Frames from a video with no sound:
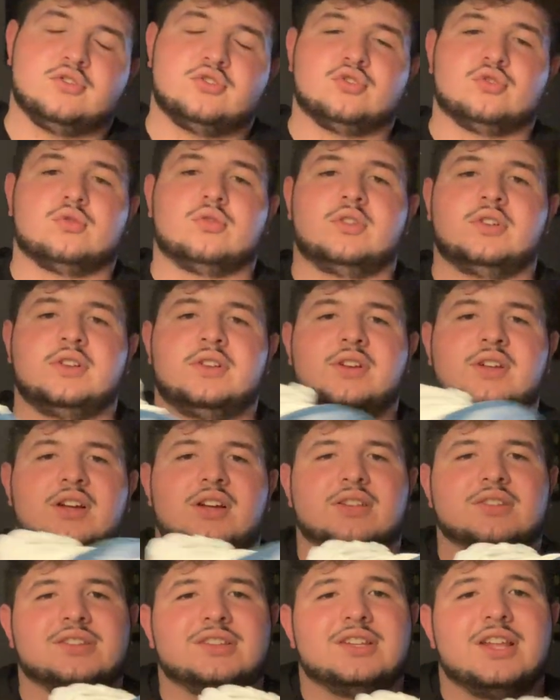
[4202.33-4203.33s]
Jordan
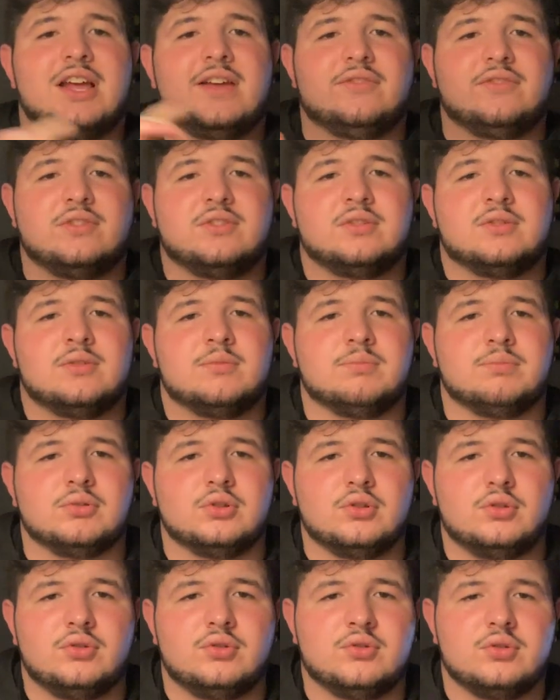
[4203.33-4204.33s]
11
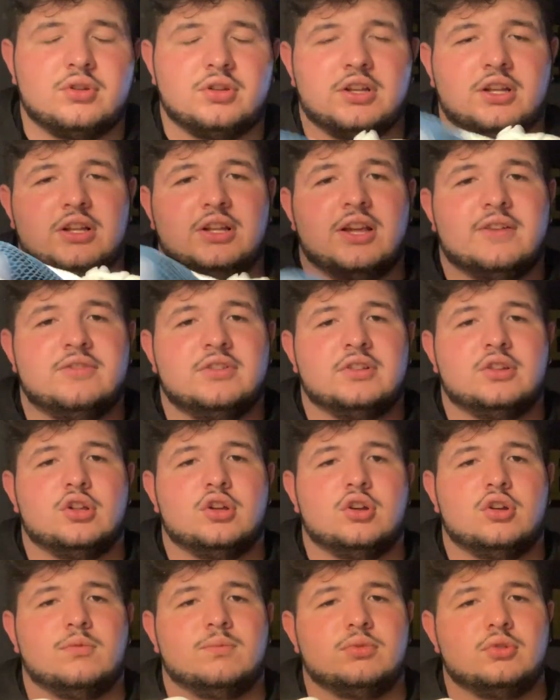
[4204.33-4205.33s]
blue, 11
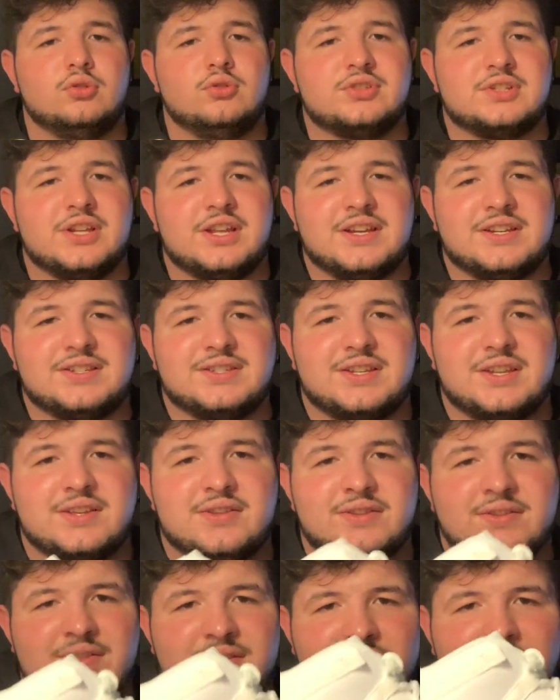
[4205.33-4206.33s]
low blue snake
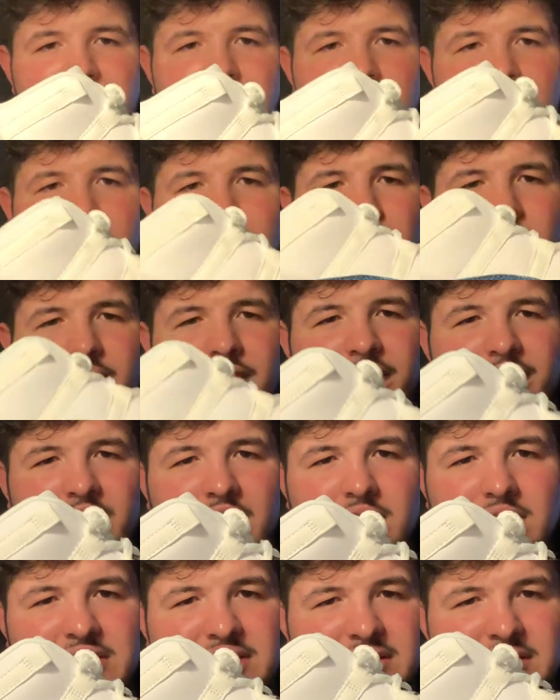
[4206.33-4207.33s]
skins.
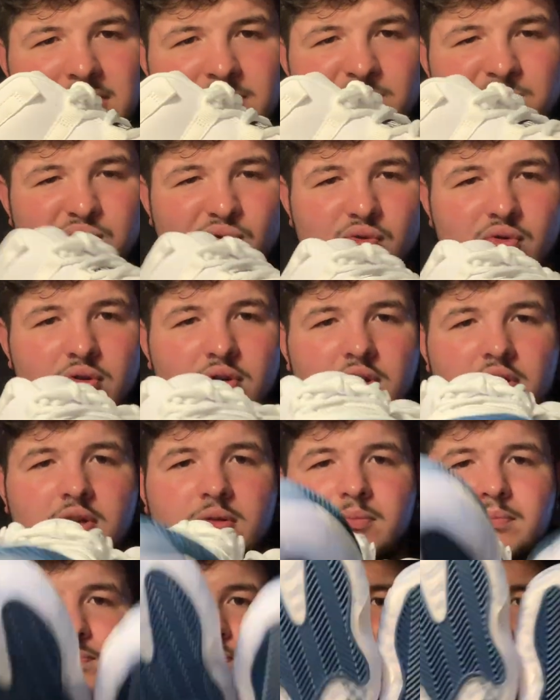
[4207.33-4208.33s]
Very simple.
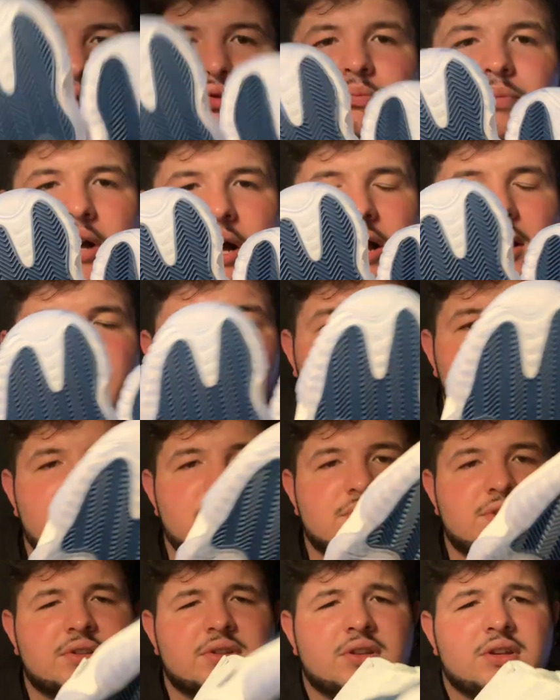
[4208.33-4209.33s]
Blue
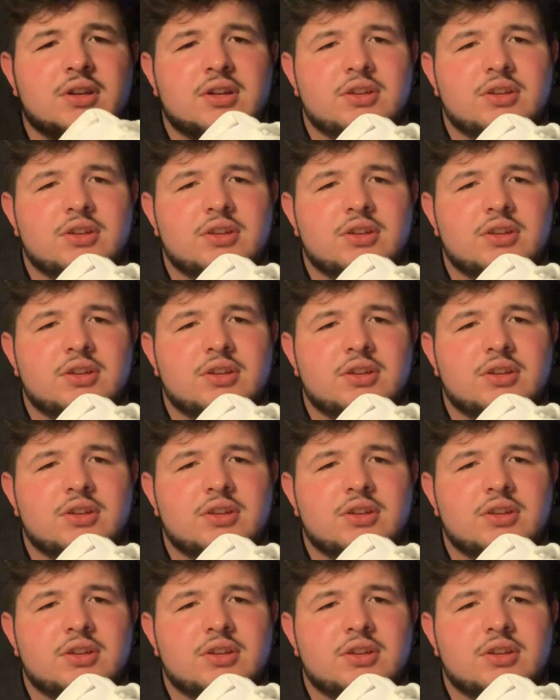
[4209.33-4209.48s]
bottoms.